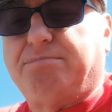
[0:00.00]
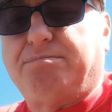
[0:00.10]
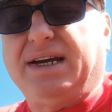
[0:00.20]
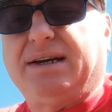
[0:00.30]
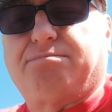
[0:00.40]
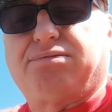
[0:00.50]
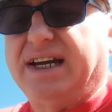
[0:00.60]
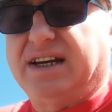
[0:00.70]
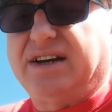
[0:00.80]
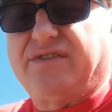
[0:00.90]
big
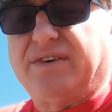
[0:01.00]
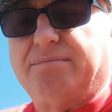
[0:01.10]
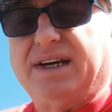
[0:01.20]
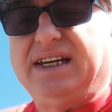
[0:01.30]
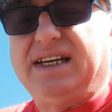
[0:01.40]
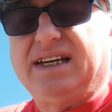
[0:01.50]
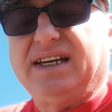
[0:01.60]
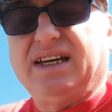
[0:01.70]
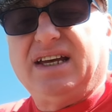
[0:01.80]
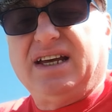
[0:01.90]
breaker for me.
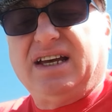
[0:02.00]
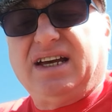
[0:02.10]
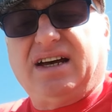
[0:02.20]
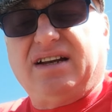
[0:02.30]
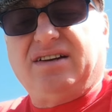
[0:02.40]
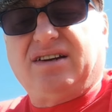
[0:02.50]
And